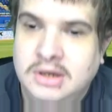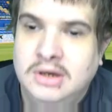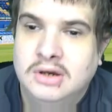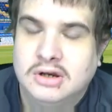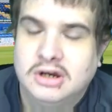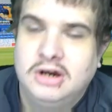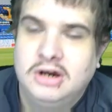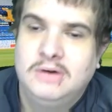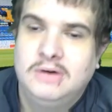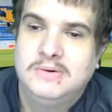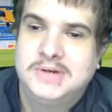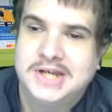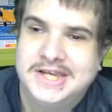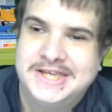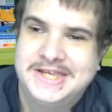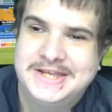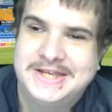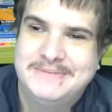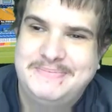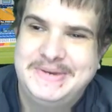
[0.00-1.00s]

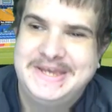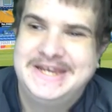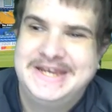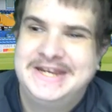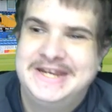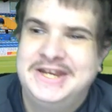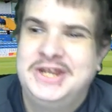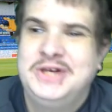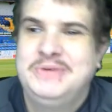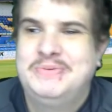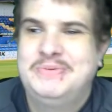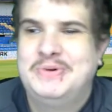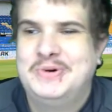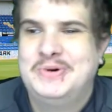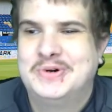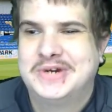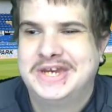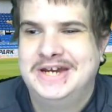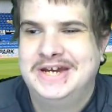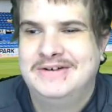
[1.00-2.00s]
Colchester beating
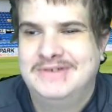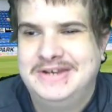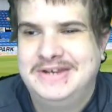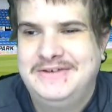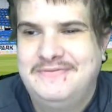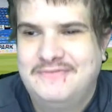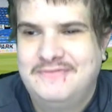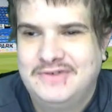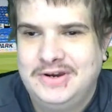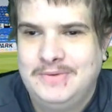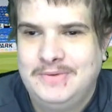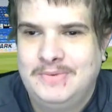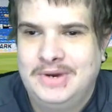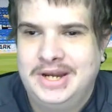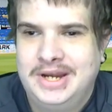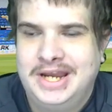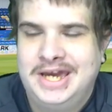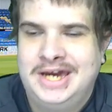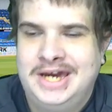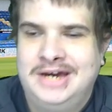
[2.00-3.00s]
Newport County
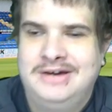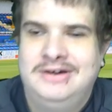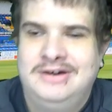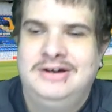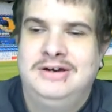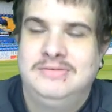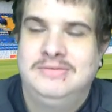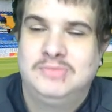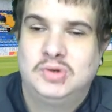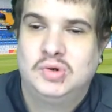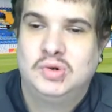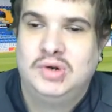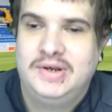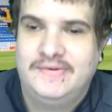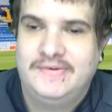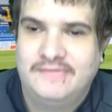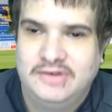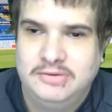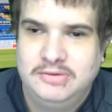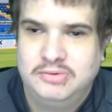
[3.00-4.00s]
3-1 at home. Great
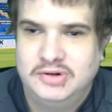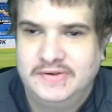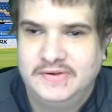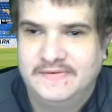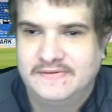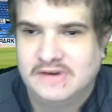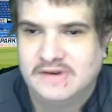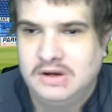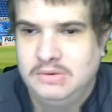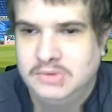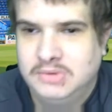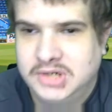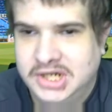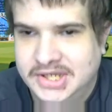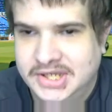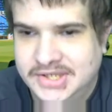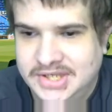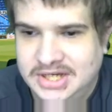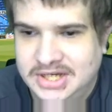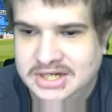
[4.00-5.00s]
3 points for
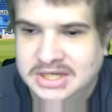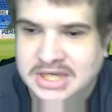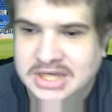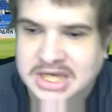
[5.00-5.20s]
Colchester.